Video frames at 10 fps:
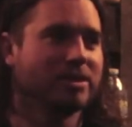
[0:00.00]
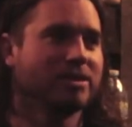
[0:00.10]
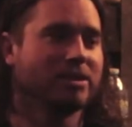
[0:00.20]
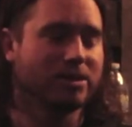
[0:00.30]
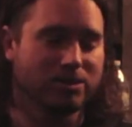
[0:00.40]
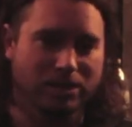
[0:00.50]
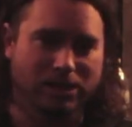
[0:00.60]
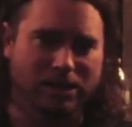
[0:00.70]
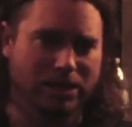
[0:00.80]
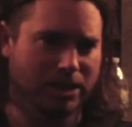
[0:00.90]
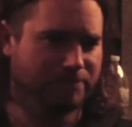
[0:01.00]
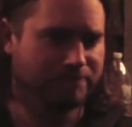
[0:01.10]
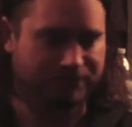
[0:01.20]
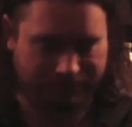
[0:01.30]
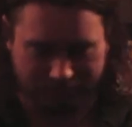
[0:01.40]
So, and then I
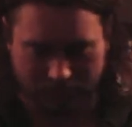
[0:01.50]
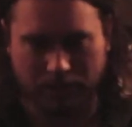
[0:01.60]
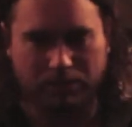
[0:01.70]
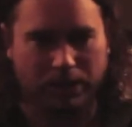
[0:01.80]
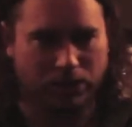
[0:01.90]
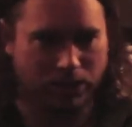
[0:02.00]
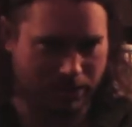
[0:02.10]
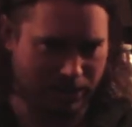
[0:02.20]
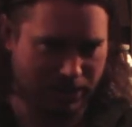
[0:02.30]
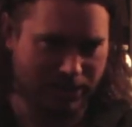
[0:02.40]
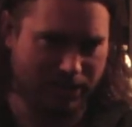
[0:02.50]
right, met Johnny,